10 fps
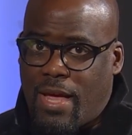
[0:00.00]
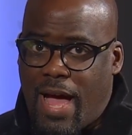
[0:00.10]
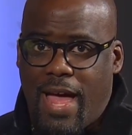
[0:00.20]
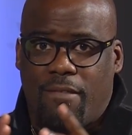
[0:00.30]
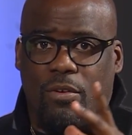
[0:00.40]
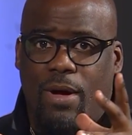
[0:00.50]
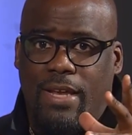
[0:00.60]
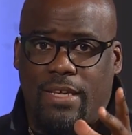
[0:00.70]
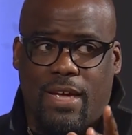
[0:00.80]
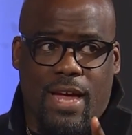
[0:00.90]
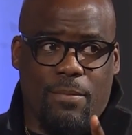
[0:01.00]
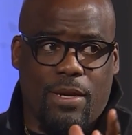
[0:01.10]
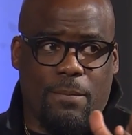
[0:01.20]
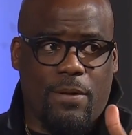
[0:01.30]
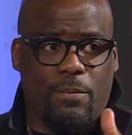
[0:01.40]
I have no idea how
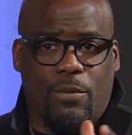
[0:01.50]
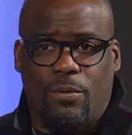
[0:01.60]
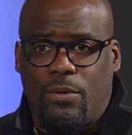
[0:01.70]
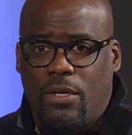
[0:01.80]
many people